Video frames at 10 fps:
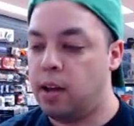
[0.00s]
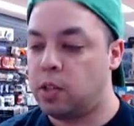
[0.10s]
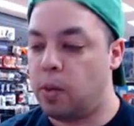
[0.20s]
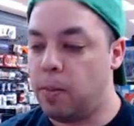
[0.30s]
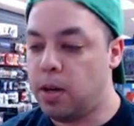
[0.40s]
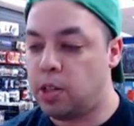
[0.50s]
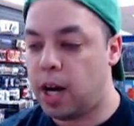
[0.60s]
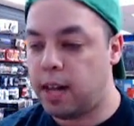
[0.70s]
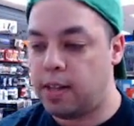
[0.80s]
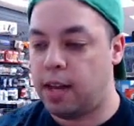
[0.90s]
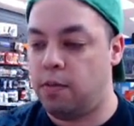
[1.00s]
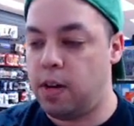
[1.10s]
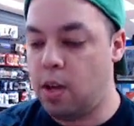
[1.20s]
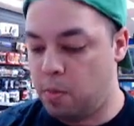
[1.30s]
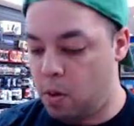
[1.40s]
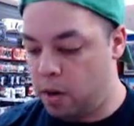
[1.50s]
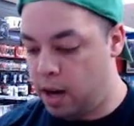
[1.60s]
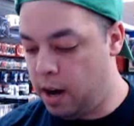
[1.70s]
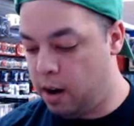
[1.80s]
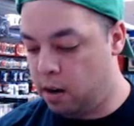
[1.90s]
So I'm going to try to take a video mode
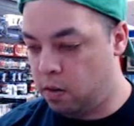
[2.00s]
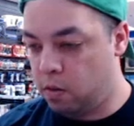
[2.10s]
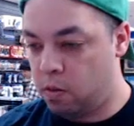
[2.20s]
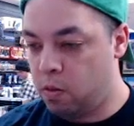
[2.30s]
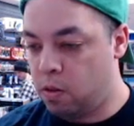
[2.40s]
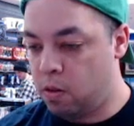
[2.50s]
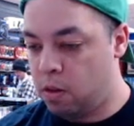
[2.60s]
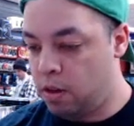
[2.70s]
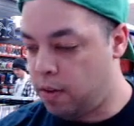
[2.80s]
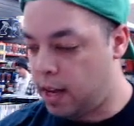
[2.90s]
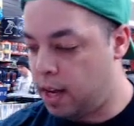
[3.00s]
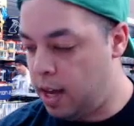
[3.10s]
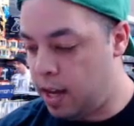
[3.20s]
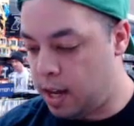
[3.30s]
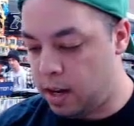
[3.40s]
here, if I can hit it.